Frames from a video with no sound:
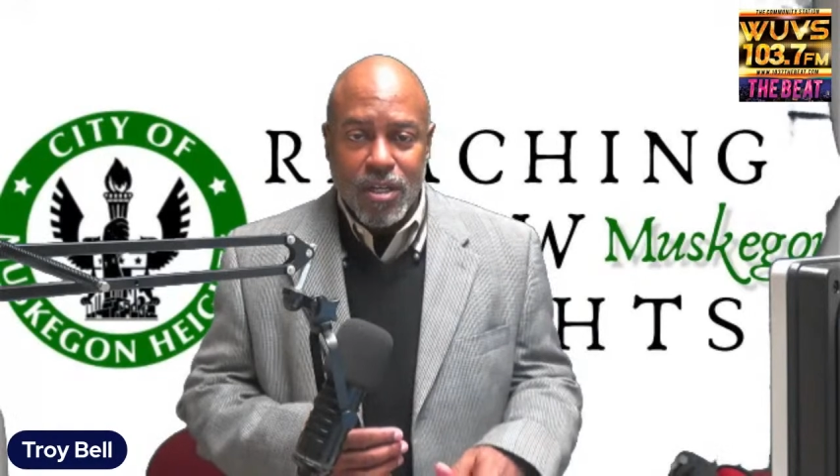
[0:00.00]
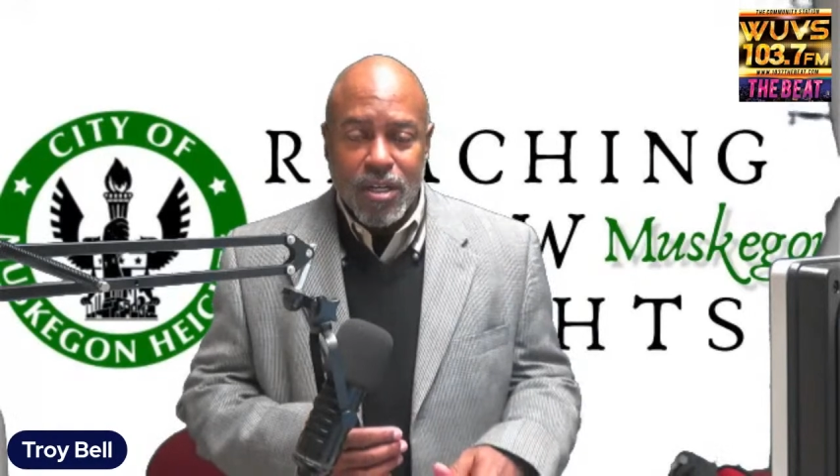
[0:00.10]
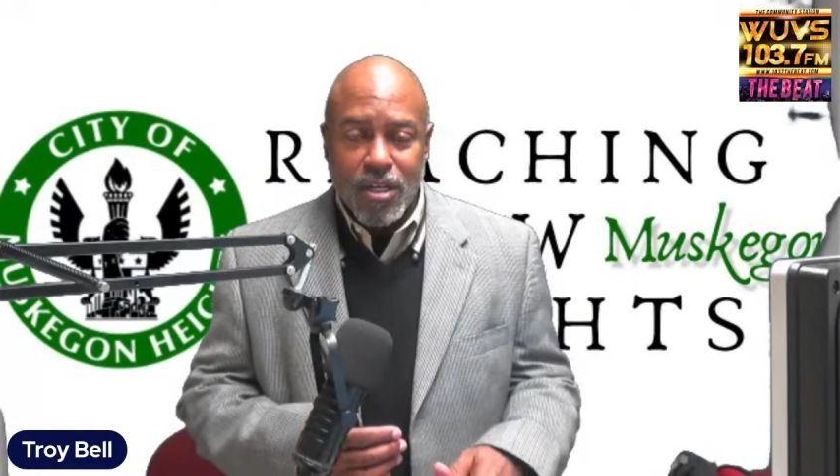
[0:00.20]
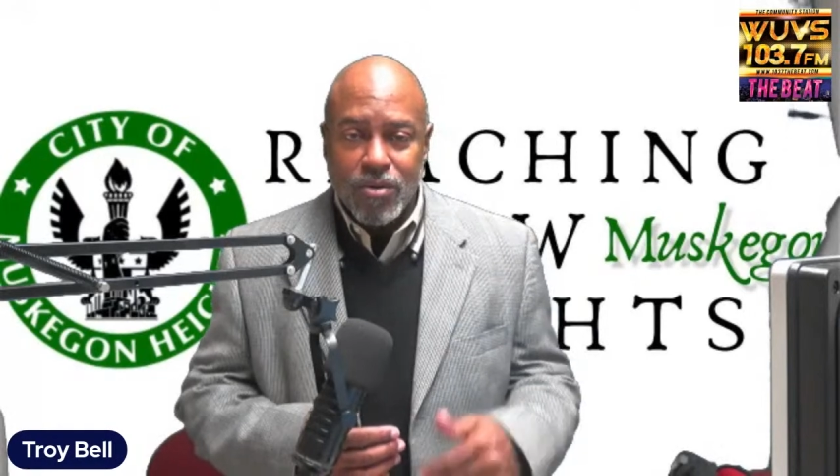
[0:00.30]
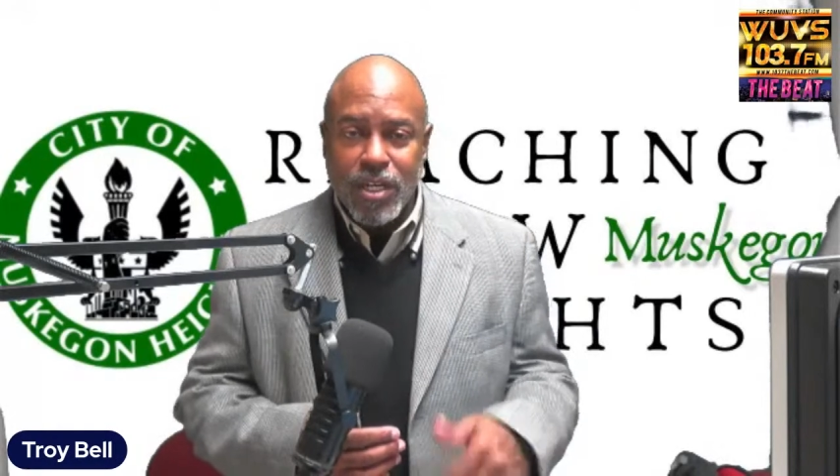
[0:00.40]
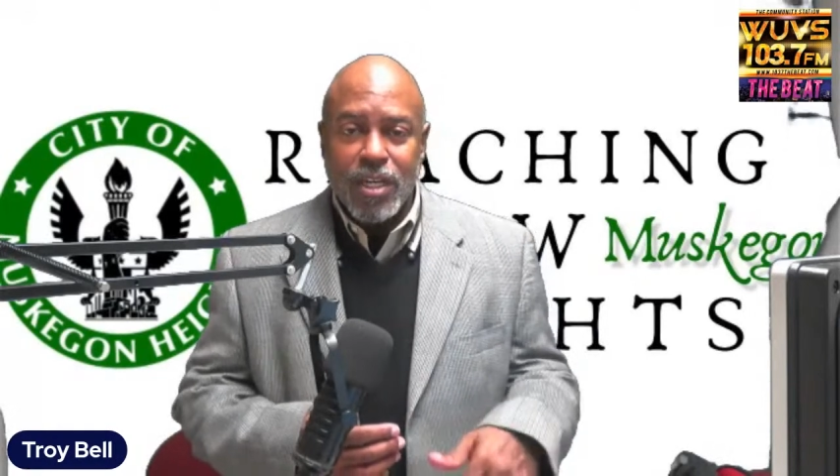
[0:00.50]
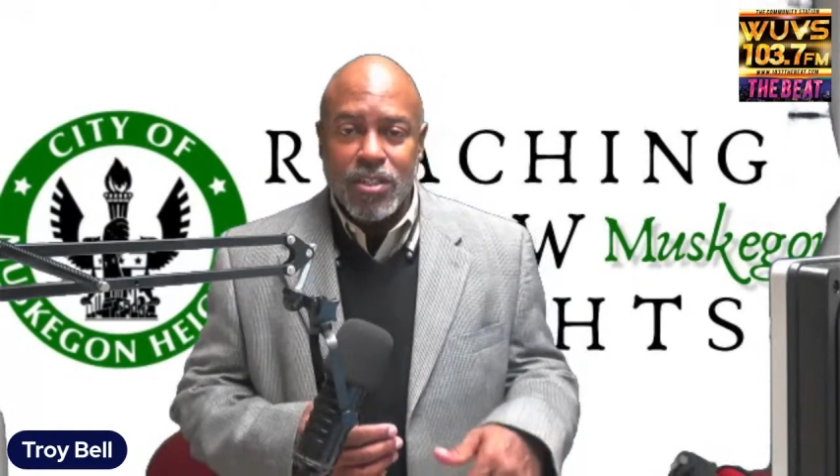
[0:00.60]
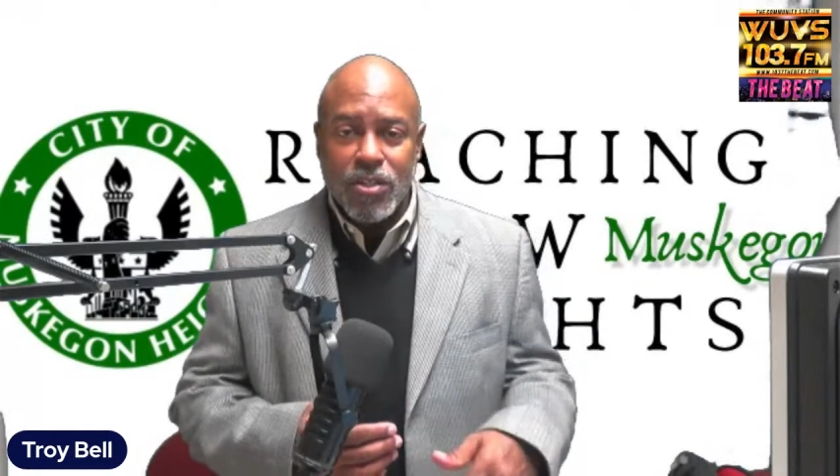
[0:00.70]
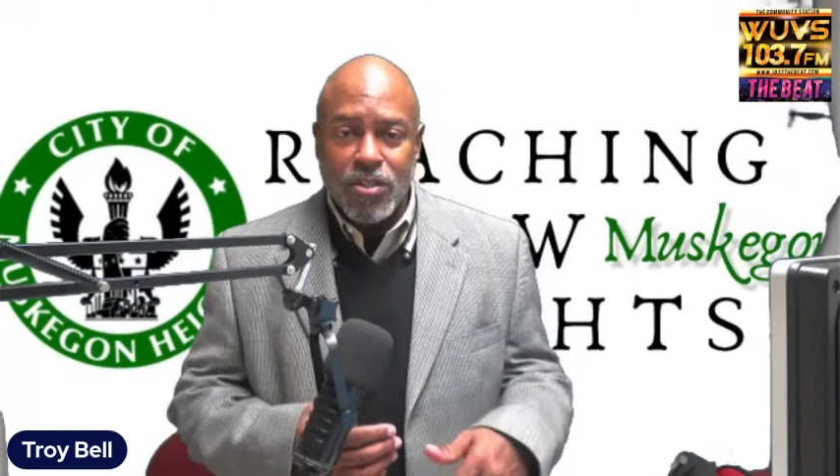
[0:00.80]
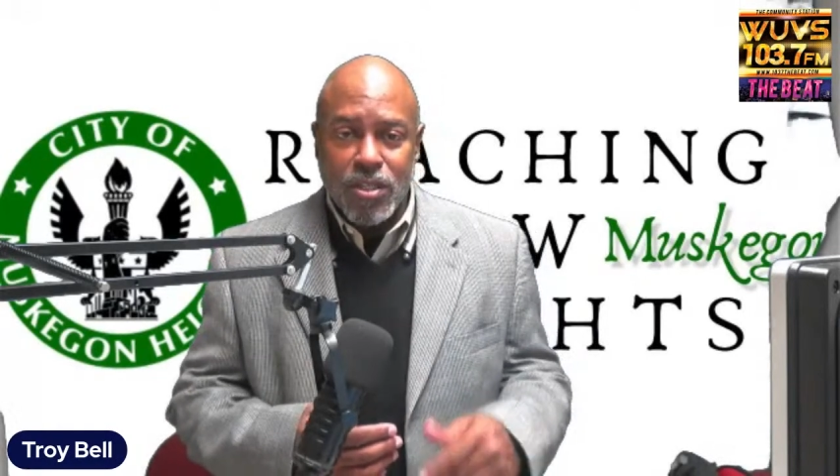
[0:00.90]
We can't
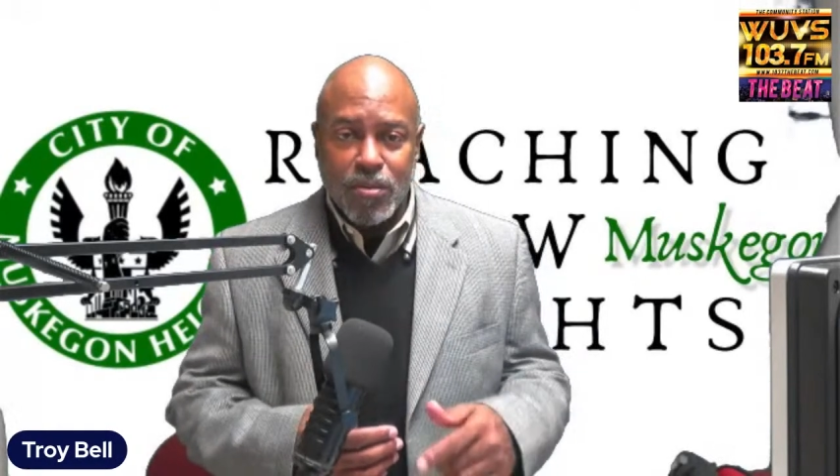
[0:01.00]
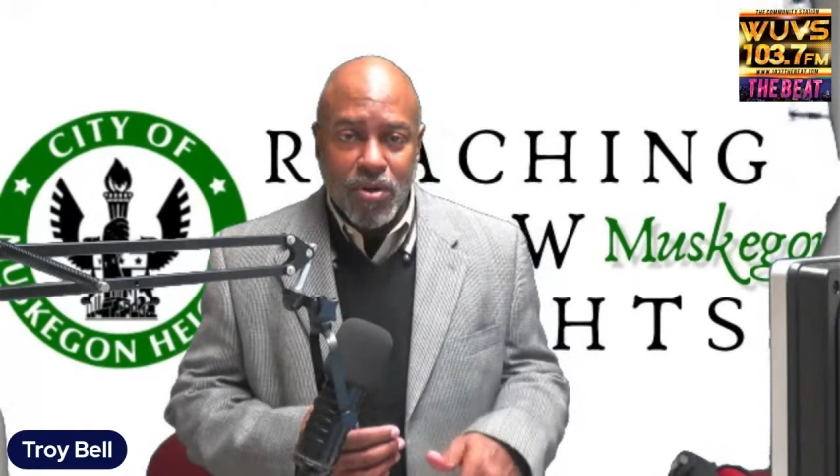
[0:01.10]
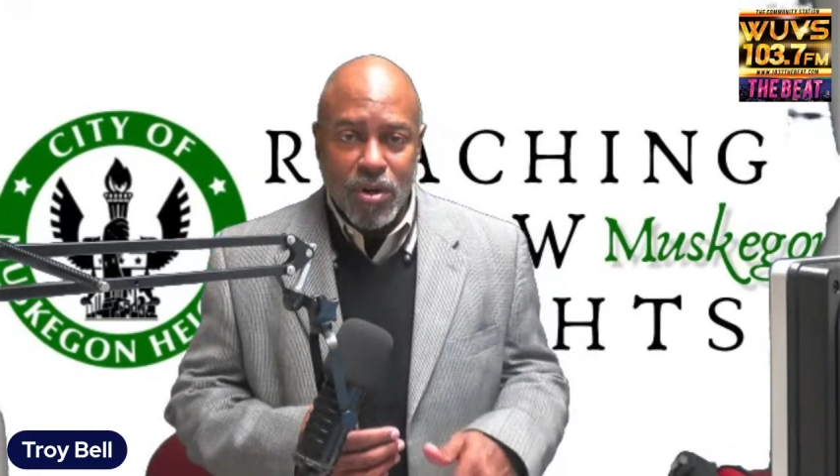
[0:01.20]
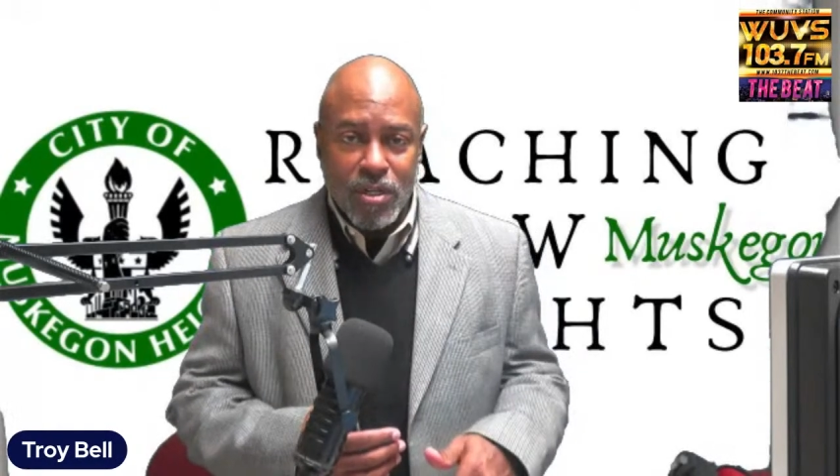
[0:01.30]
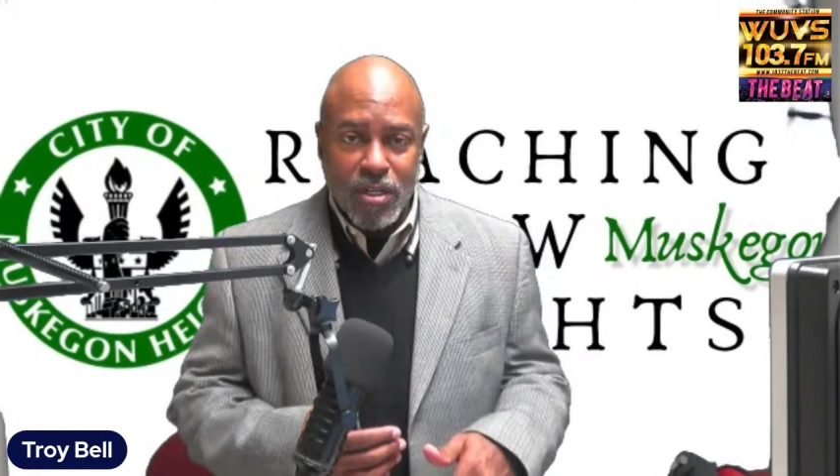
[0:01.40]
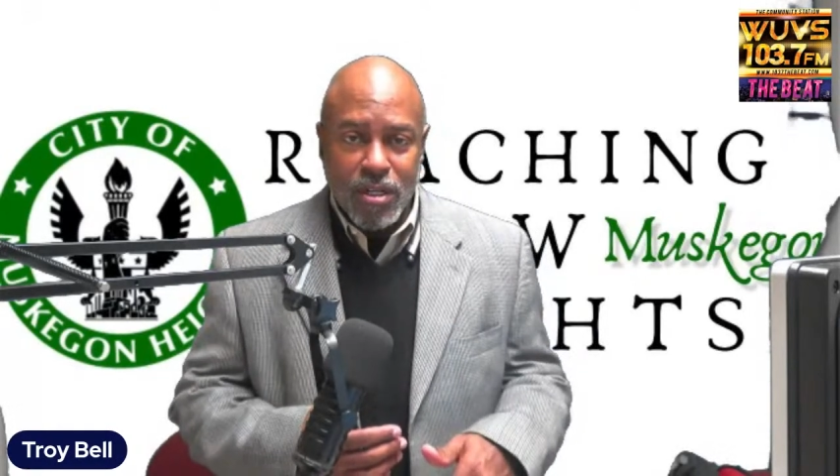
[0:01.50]
use the park